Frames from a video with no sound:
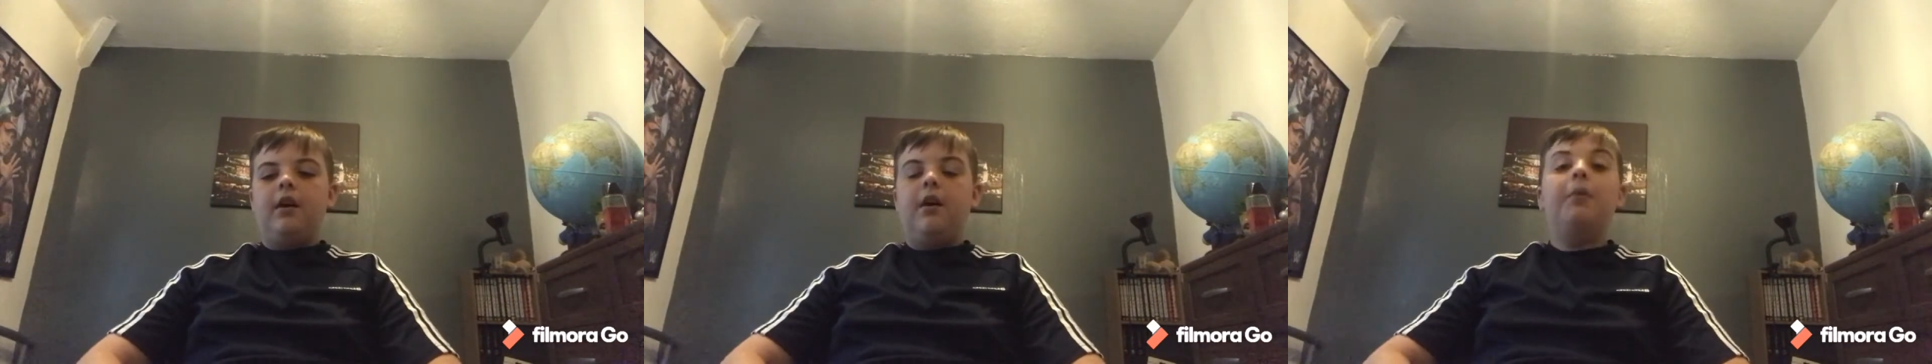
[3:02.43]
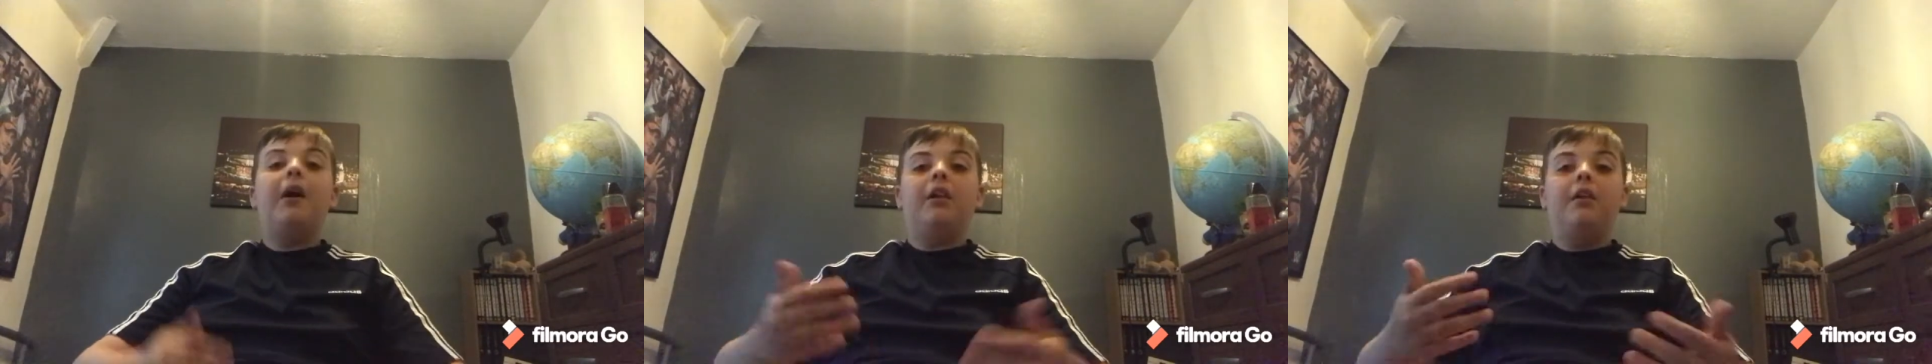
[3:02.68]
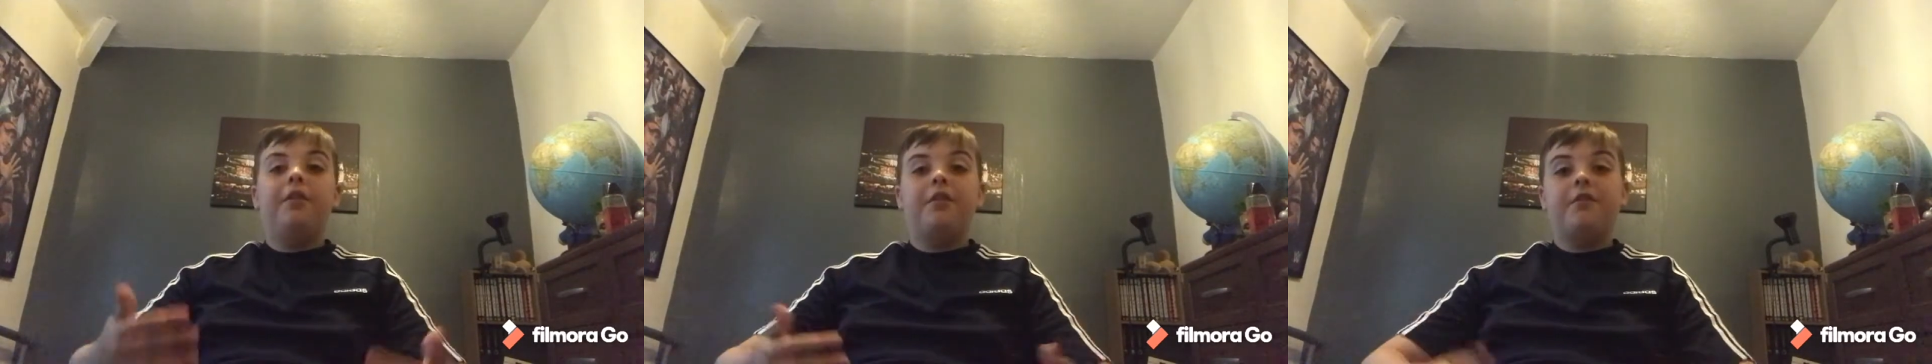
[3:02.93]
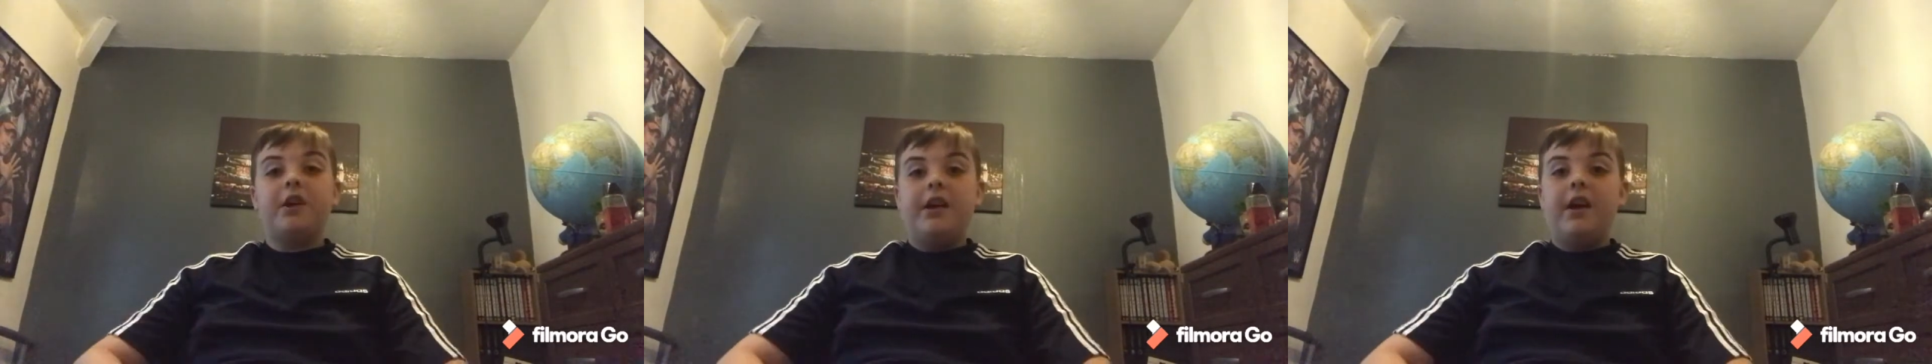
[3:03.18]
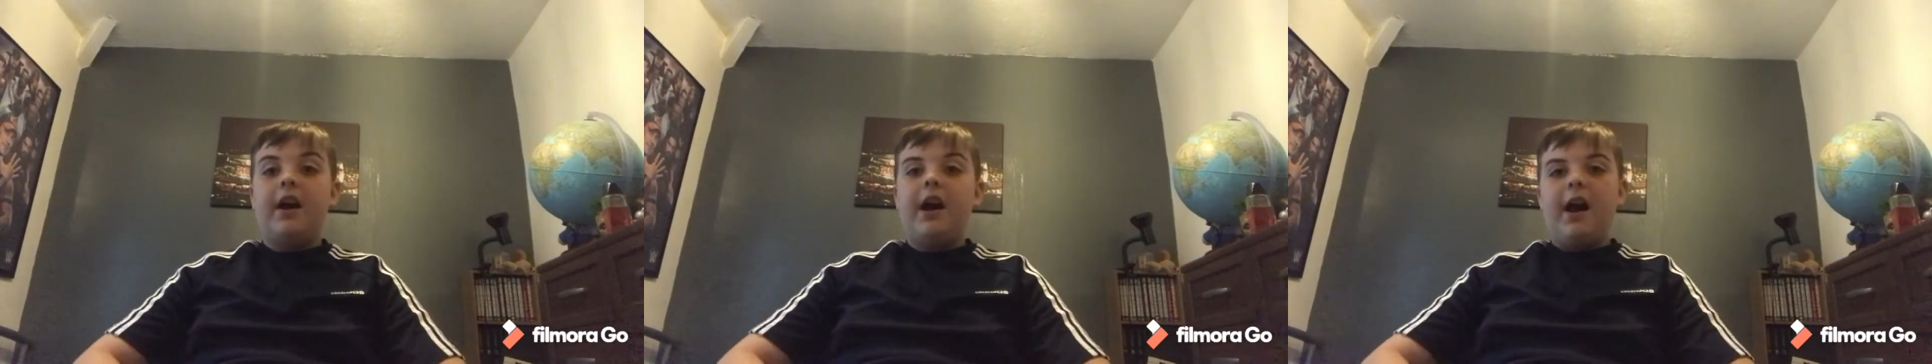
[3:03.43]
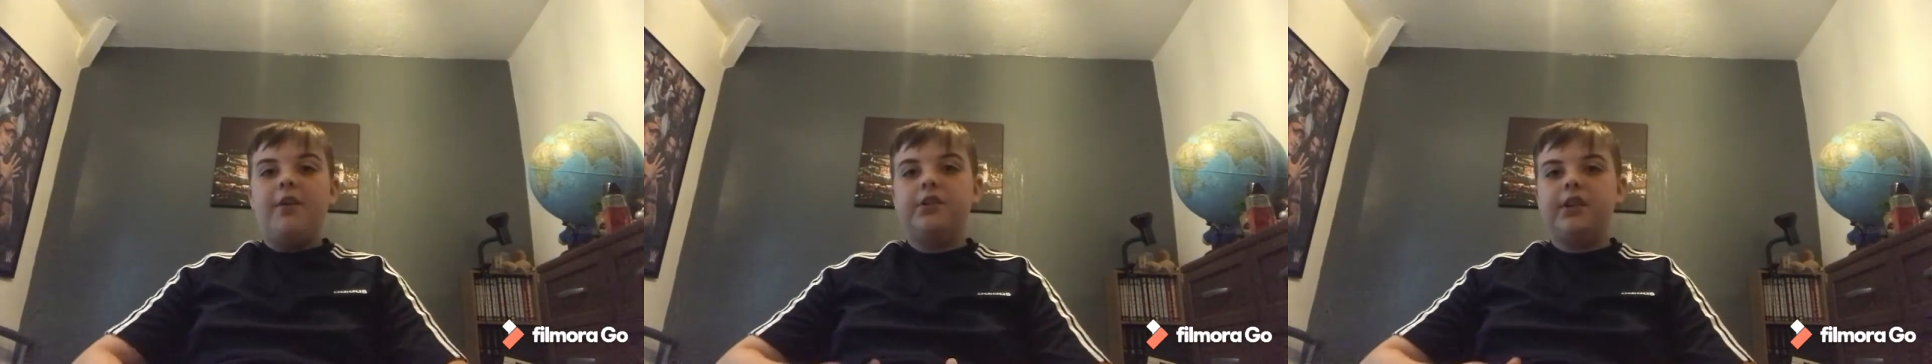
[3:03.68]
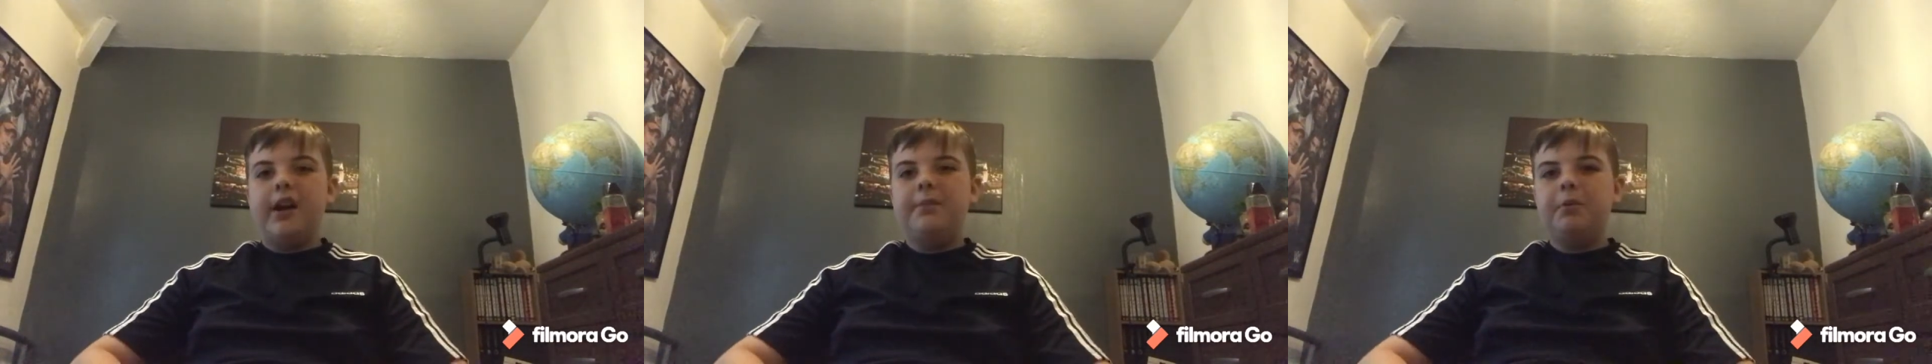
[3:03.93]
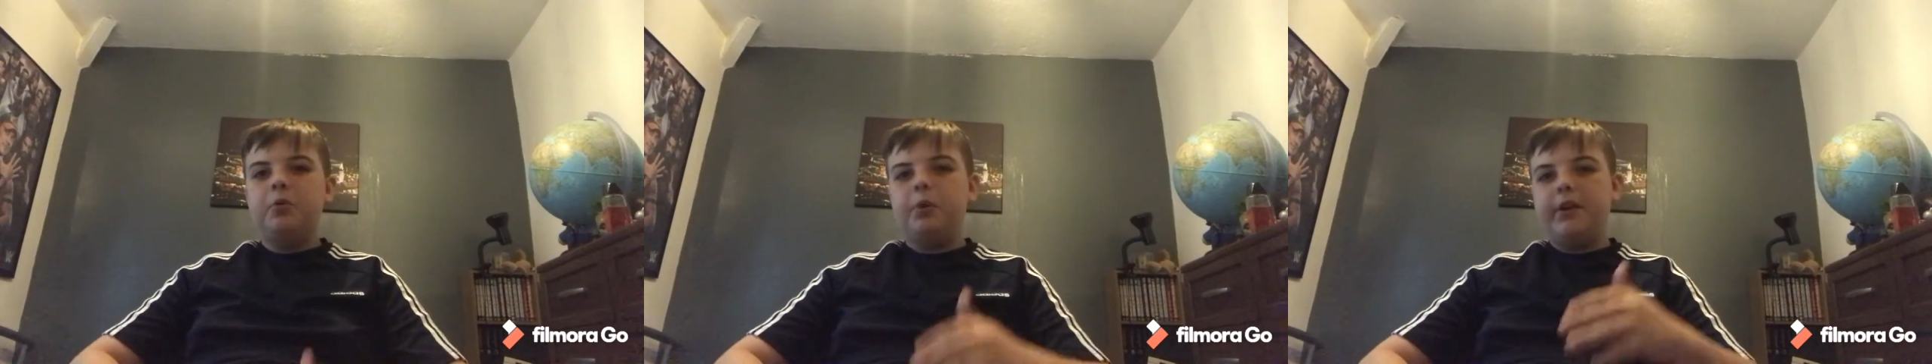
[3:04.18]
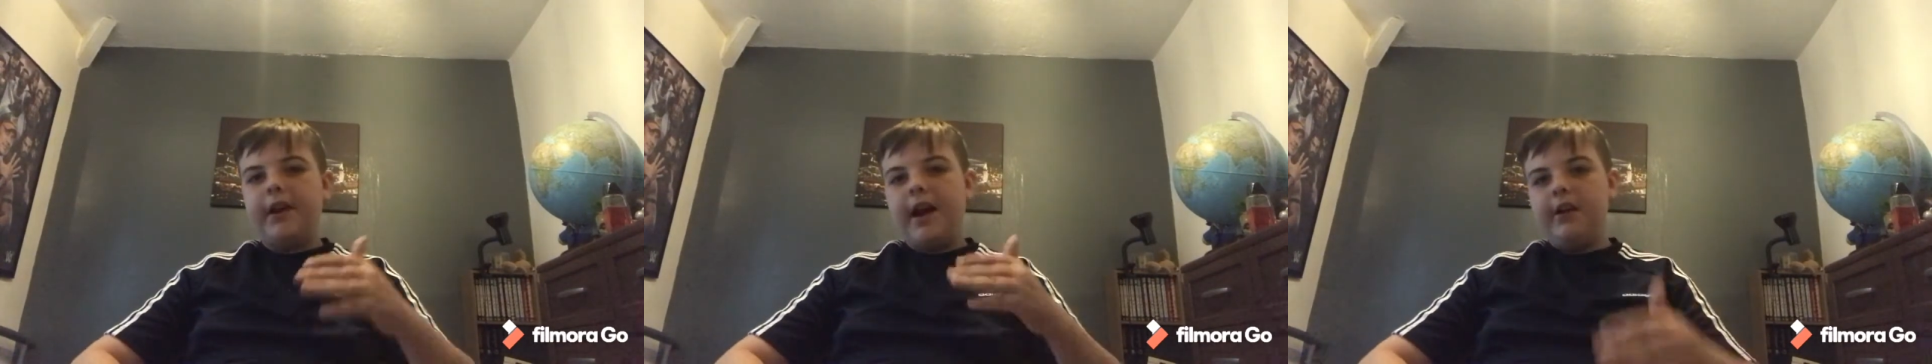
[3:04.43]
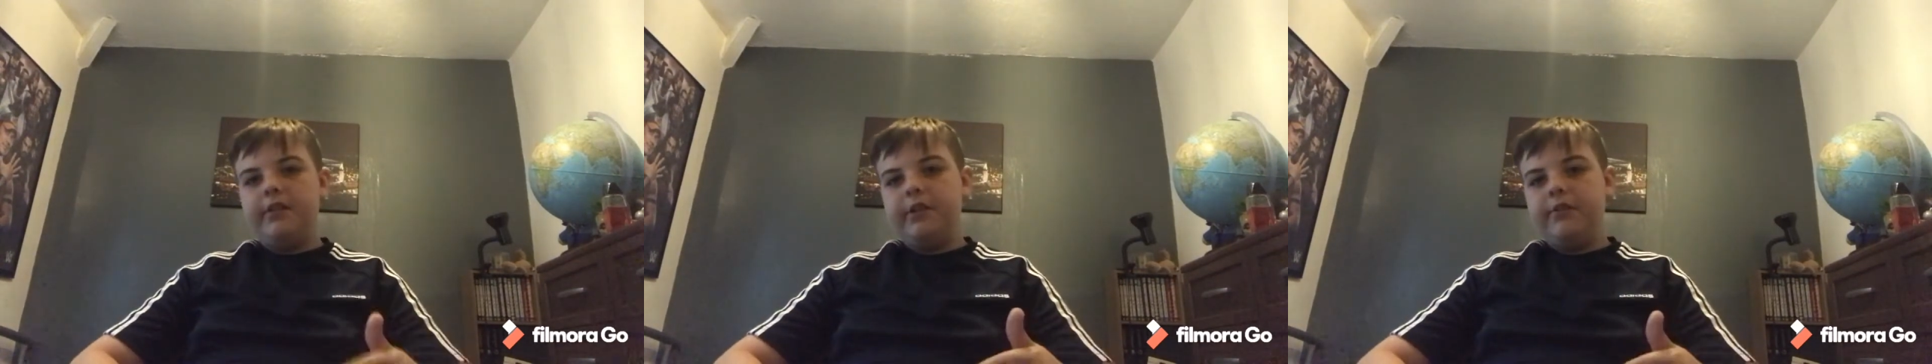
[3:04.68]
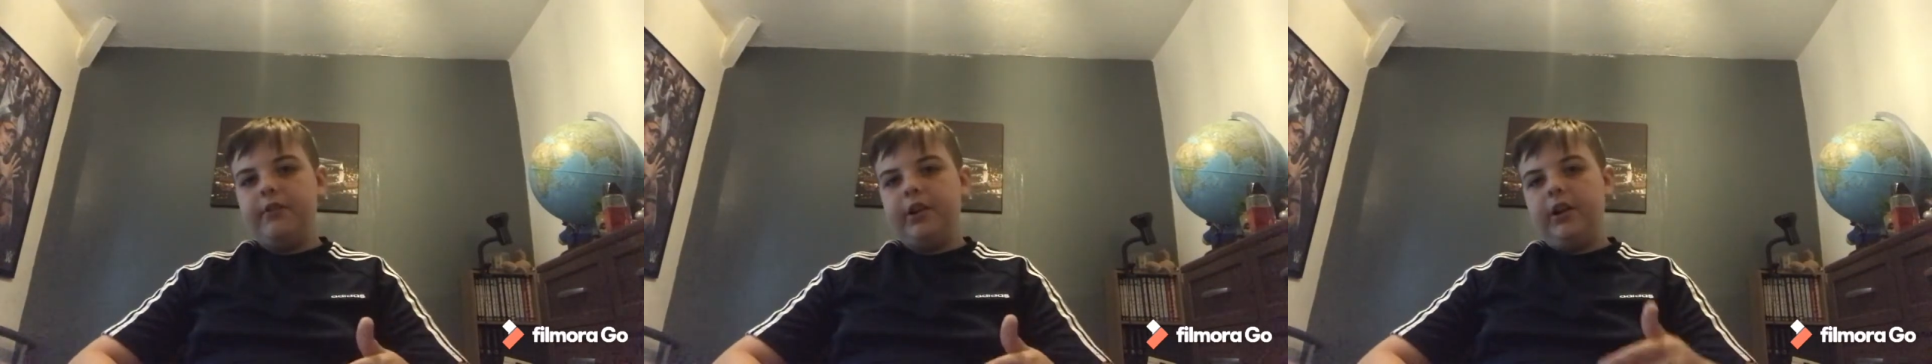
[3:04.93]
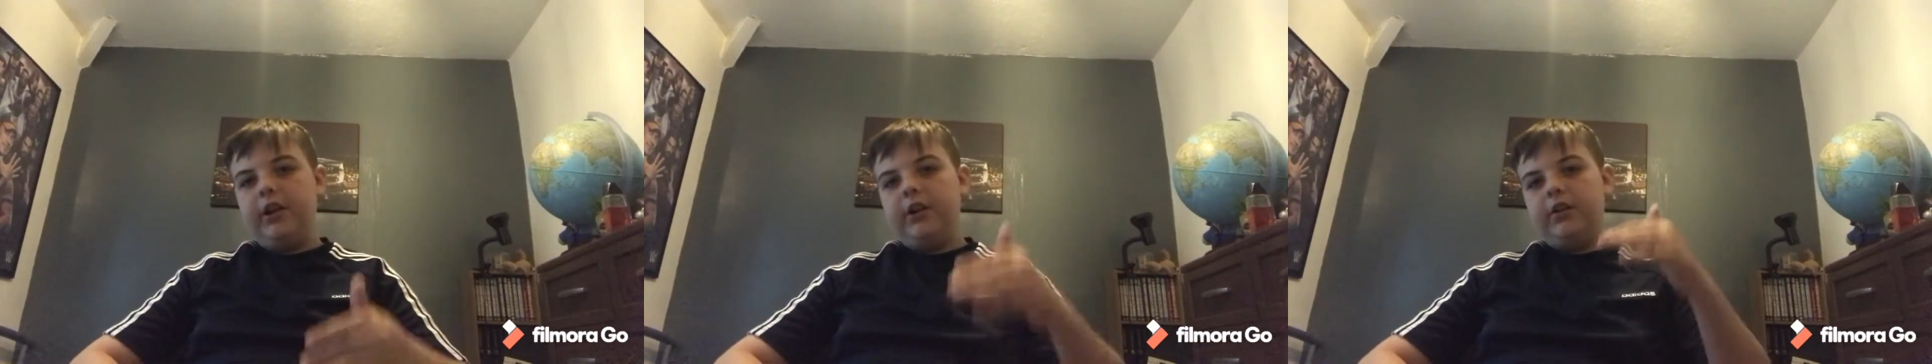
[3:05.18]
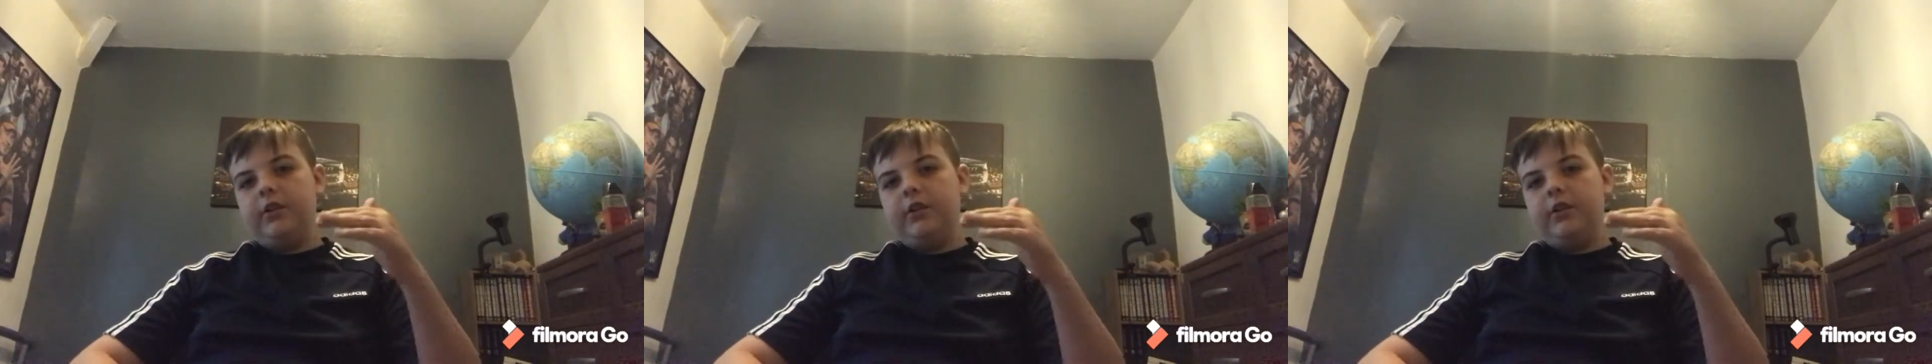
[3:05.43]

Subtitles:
Well, three. I was tied between Aston Villa,